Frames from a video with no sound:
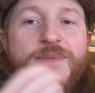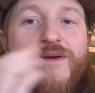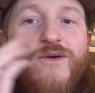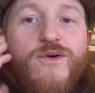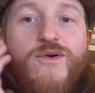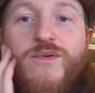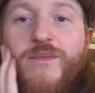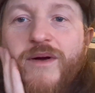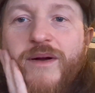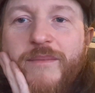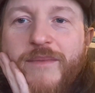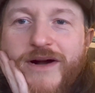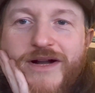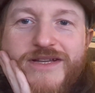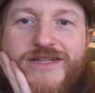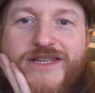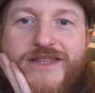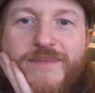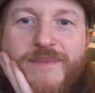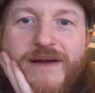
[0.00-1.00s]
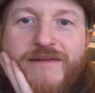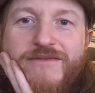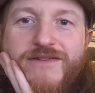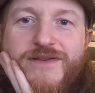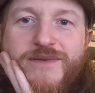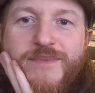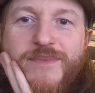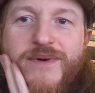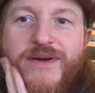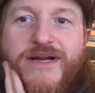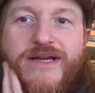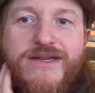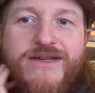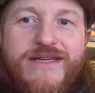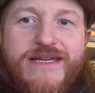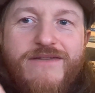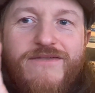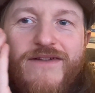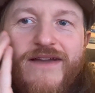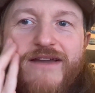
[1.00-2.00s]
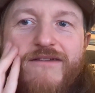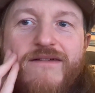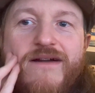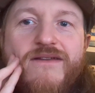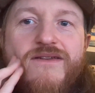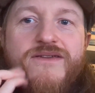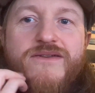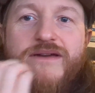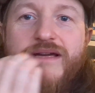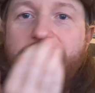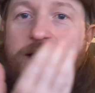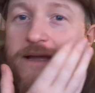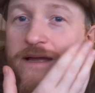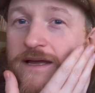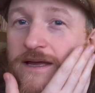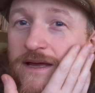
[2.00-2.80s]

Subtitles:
or my March of the Mammoth book, and I never get around to it.